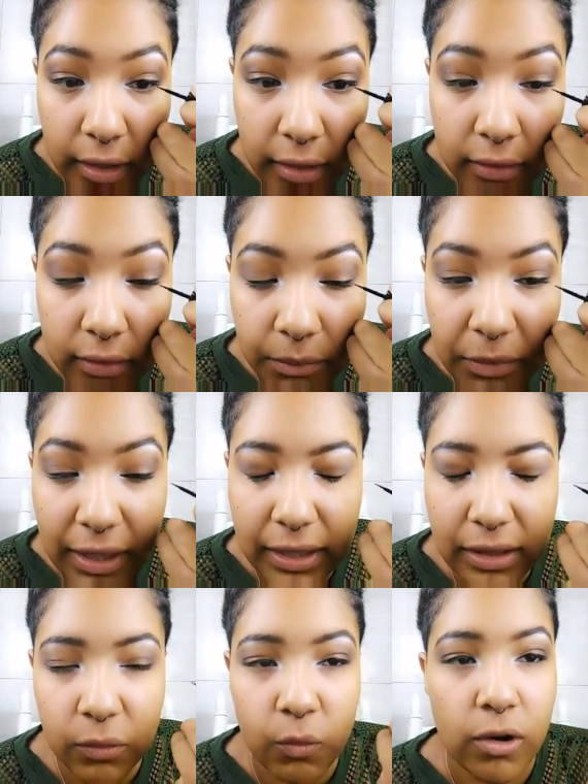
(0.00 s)
into
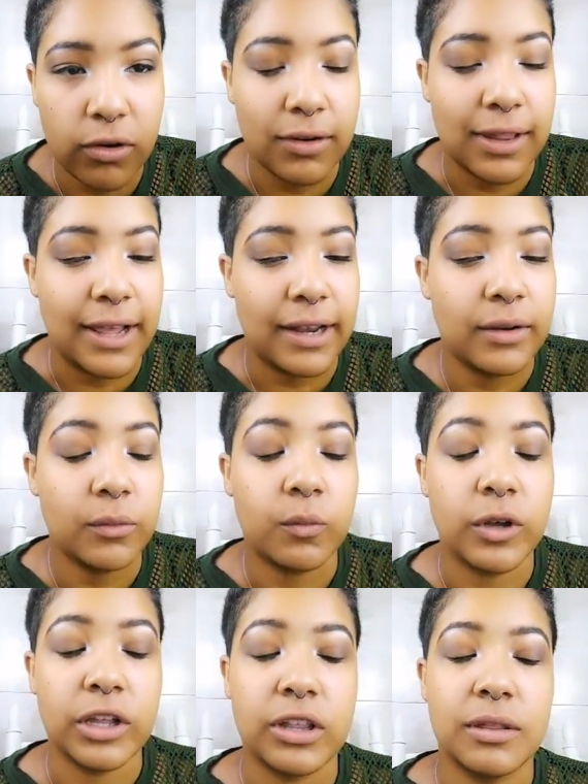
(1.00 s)
my waterline,
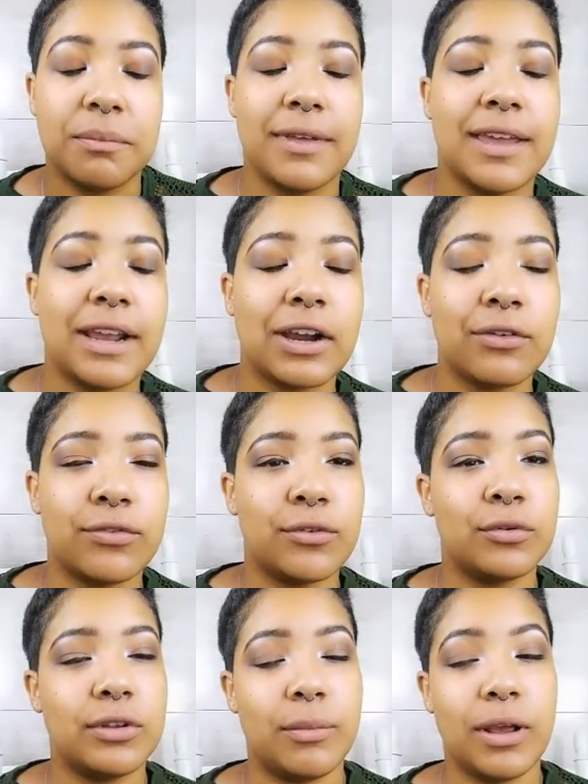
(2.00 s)
which be
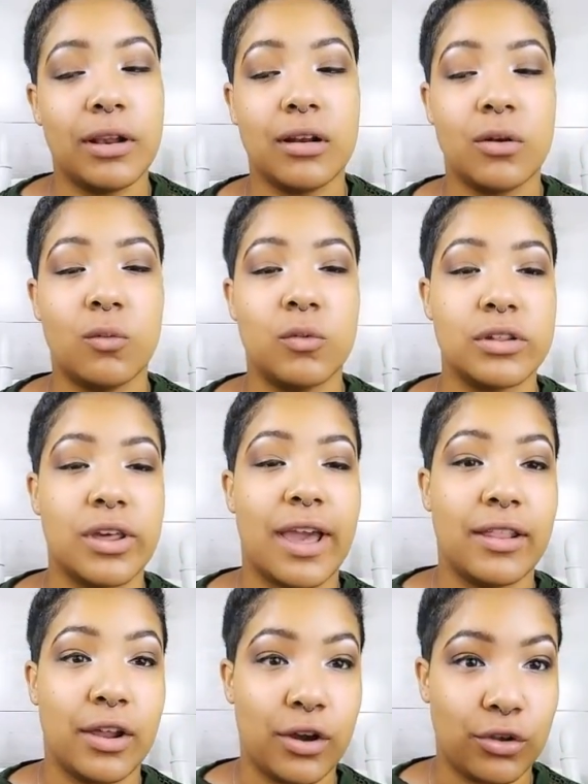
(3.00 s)
careful, depending on which
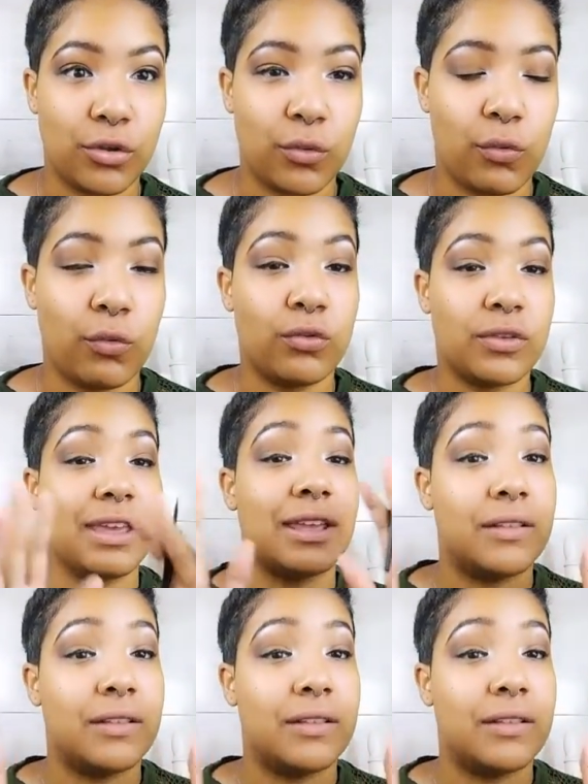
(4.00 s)
eyeliner you use,